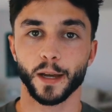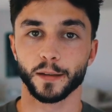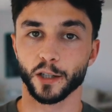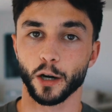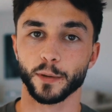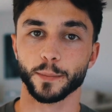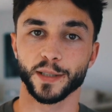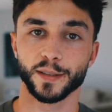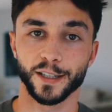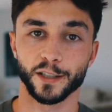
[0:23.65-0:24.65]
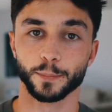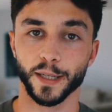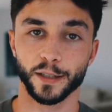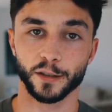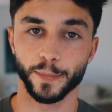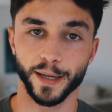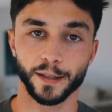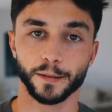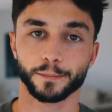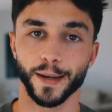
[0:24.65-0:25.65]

the common mistakes beginners make,